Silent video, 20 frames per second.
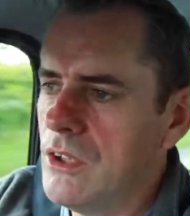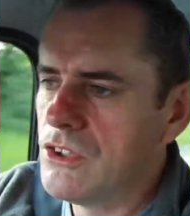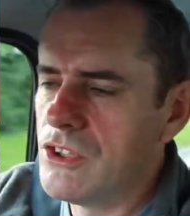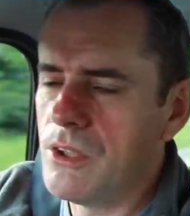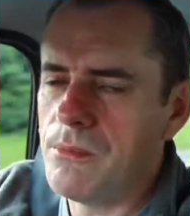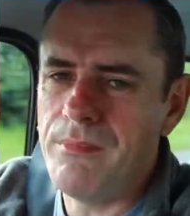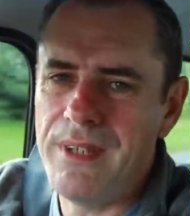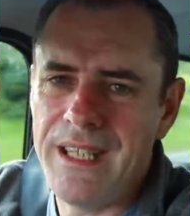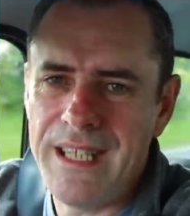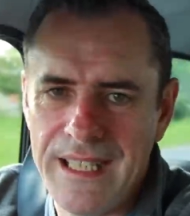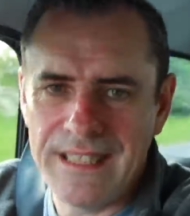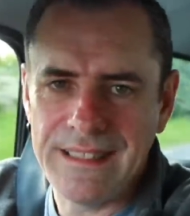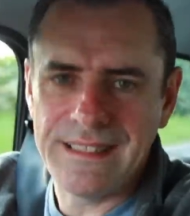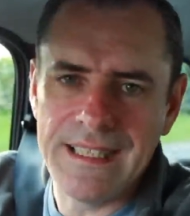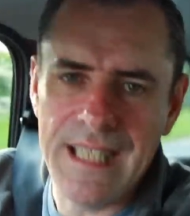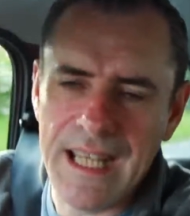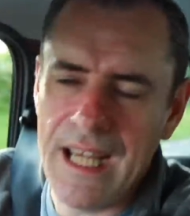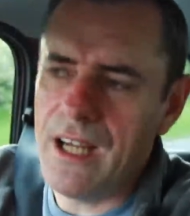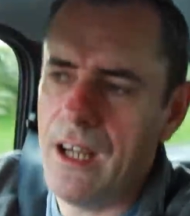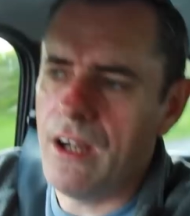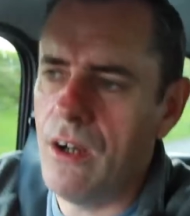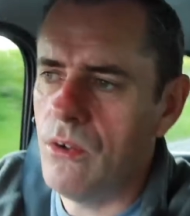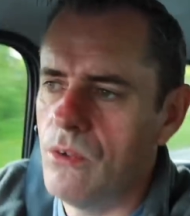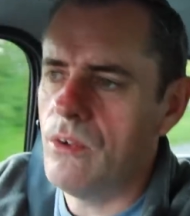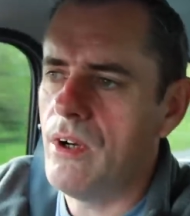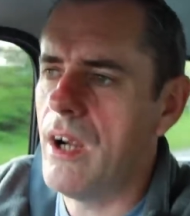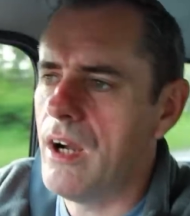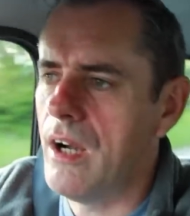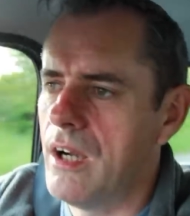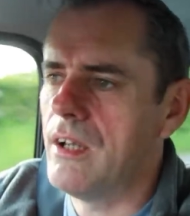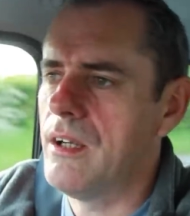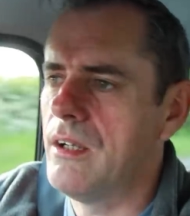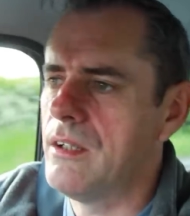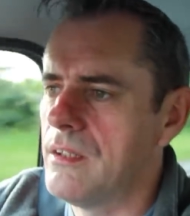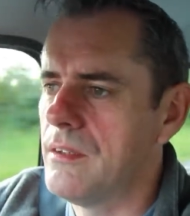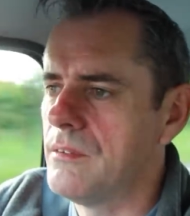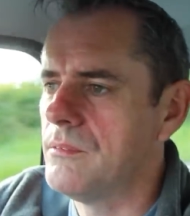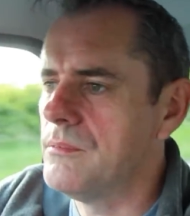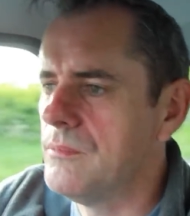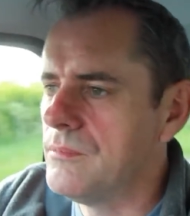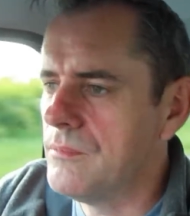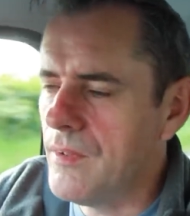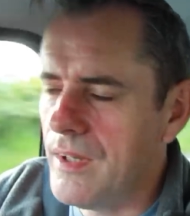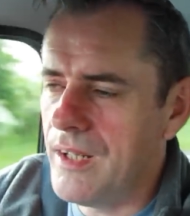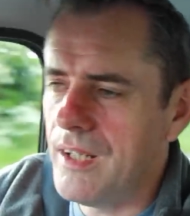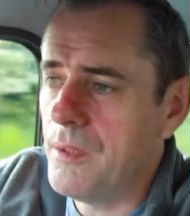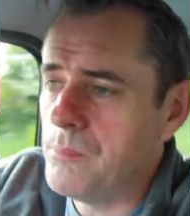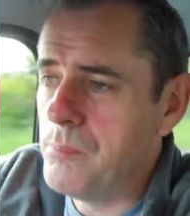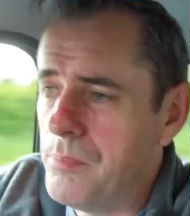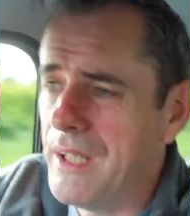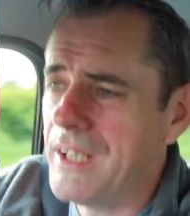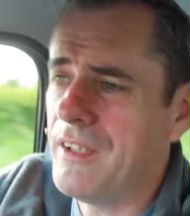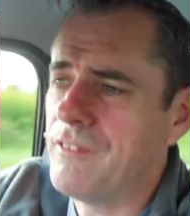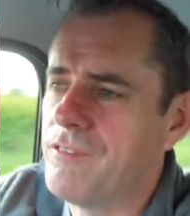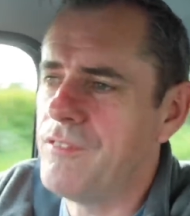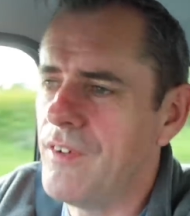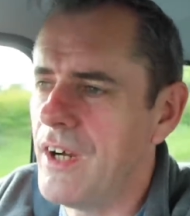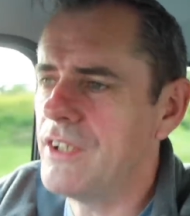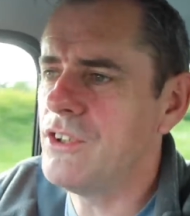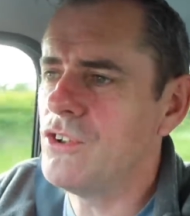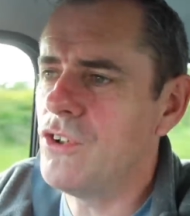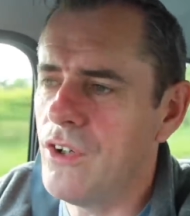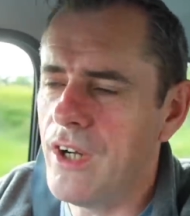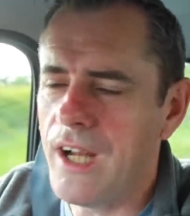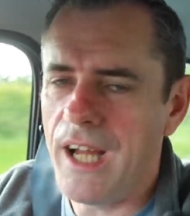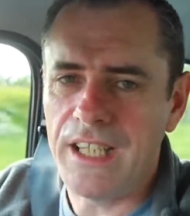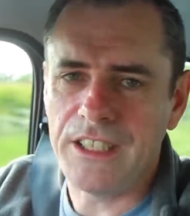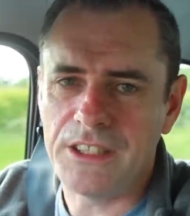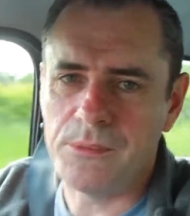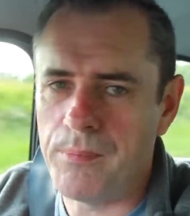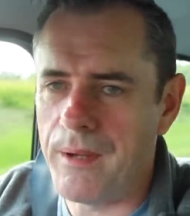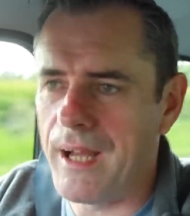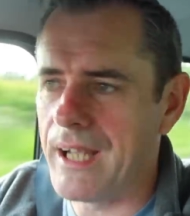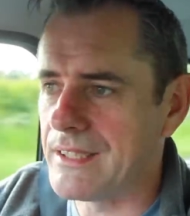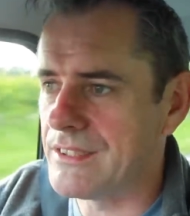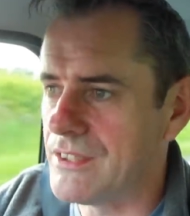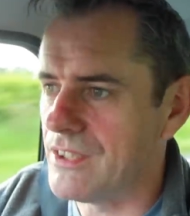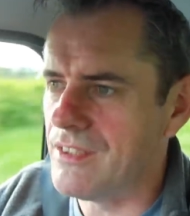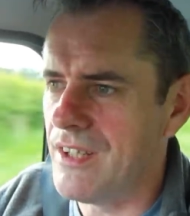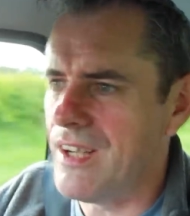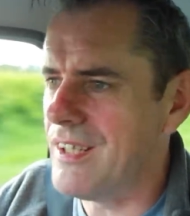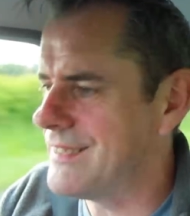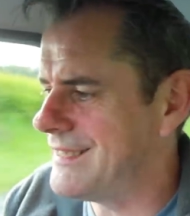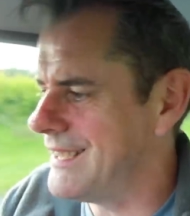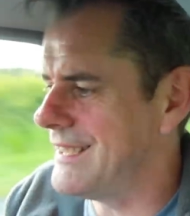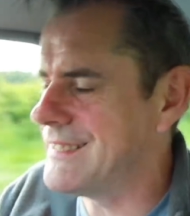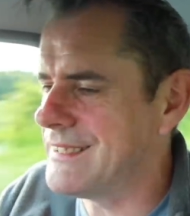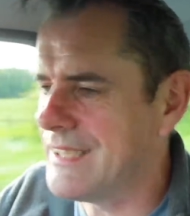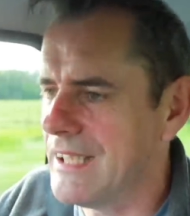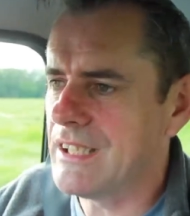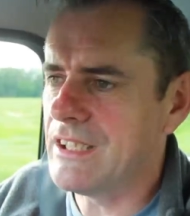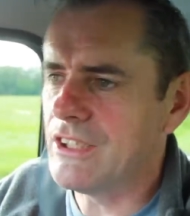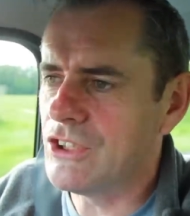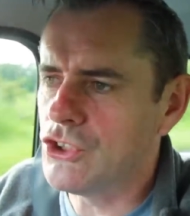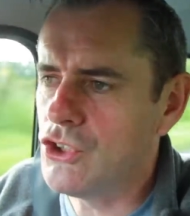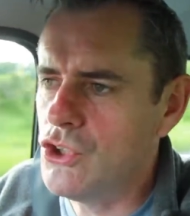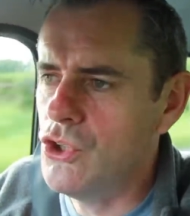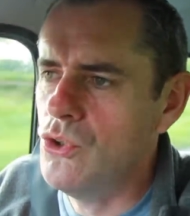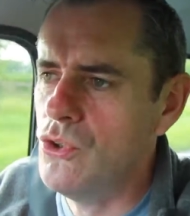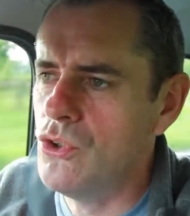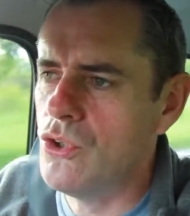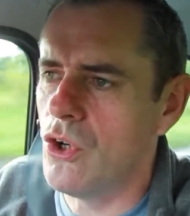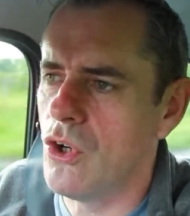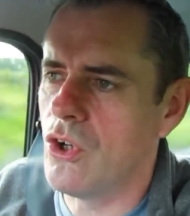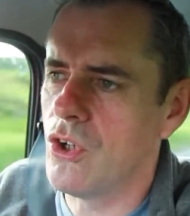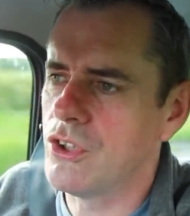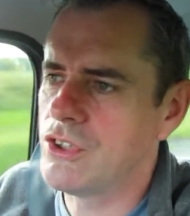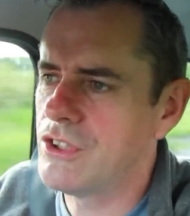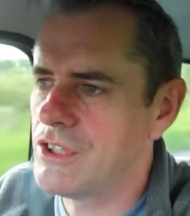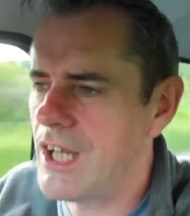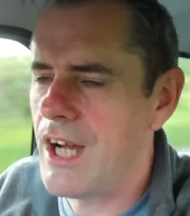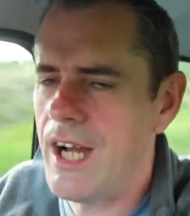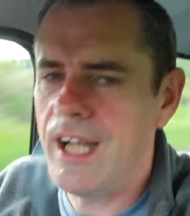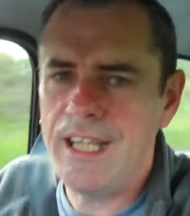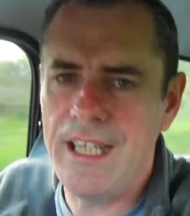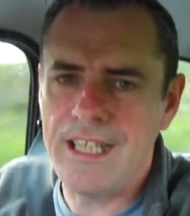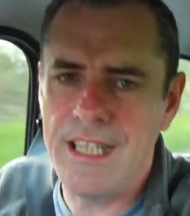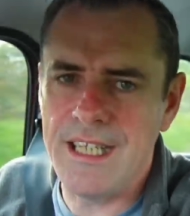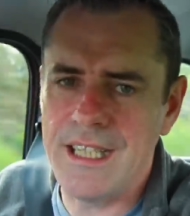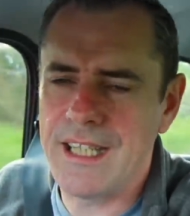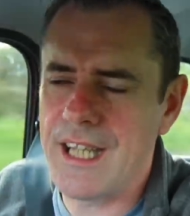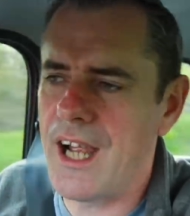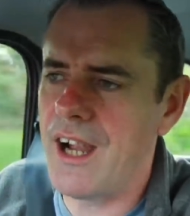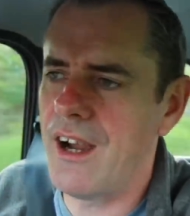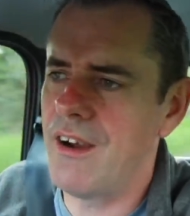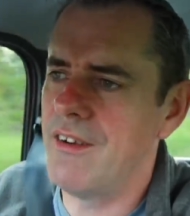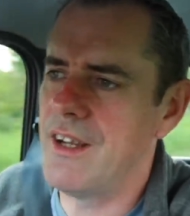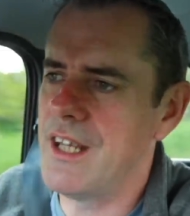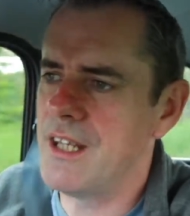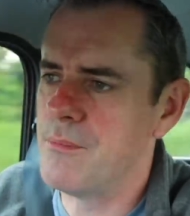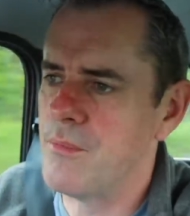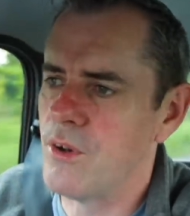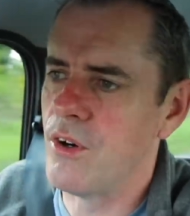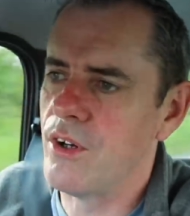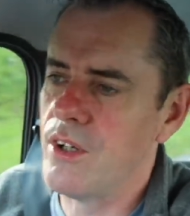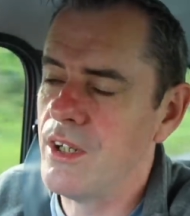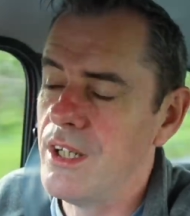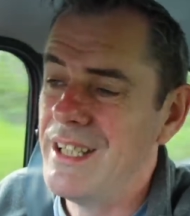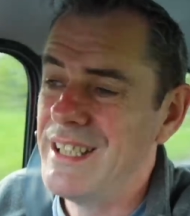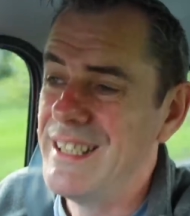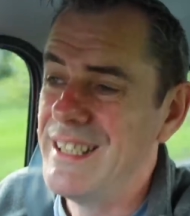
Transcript: So Minis now are, well, big five-door hatchbacks. They're not this little two-door tiny car anymore.